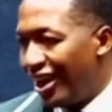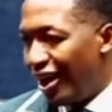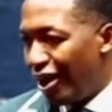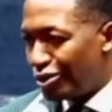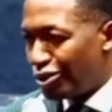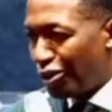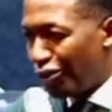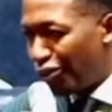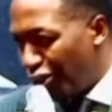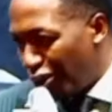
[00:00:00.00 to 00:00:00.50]

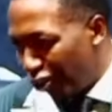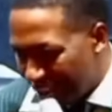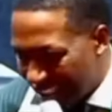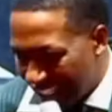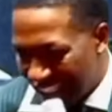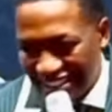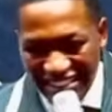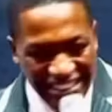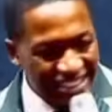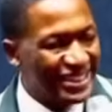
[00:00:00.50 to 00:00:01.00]
out of
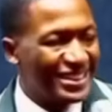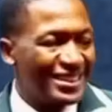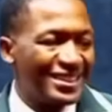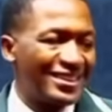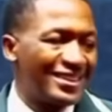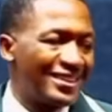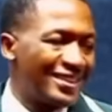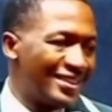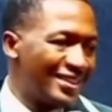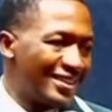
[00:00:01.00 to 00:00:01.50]
context.
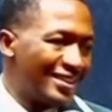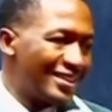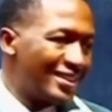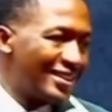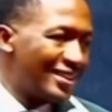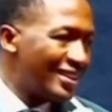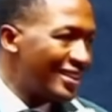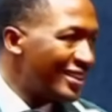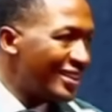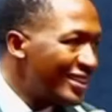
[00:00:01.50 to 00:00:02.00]

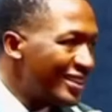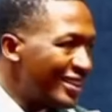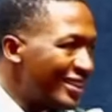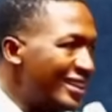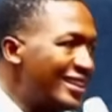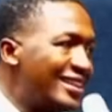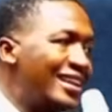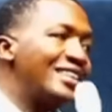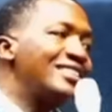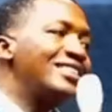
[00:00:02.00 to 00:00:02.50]

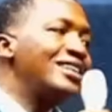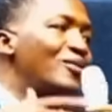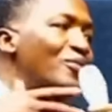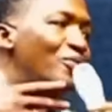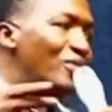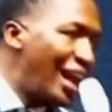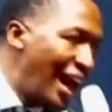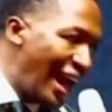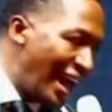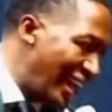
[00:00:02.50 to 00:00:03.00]
It doesn't
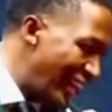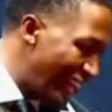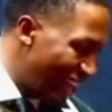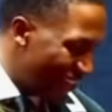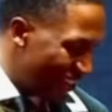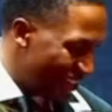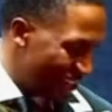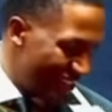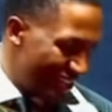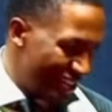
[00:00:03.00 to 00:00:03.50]
fly.
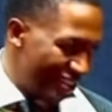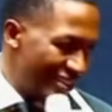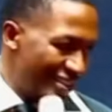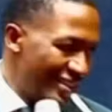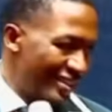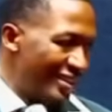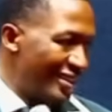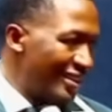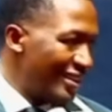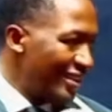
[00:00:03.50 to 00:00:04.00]

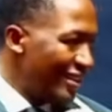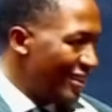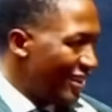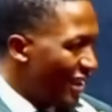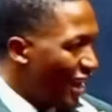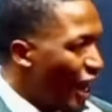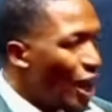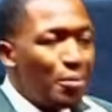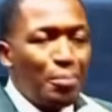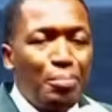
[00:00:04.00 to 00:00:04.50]

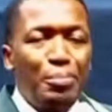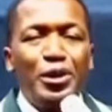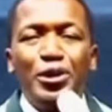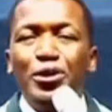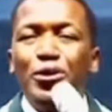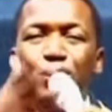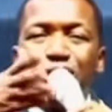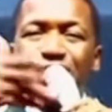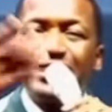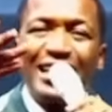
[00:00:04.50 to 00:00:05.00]
I'm
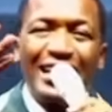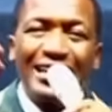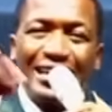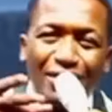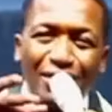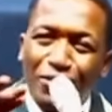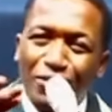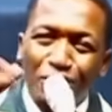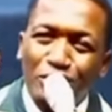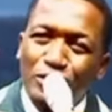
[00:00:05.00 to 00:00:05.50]
beyond that
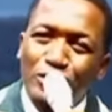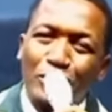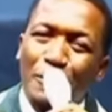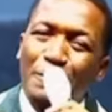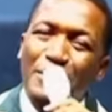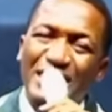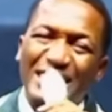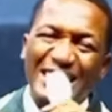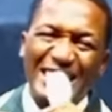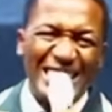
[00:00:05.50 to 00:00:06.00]
level of
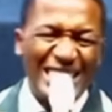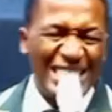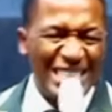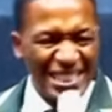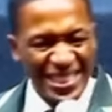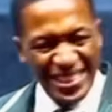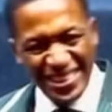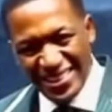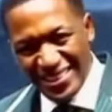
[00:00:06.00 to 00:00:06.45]
stupidity.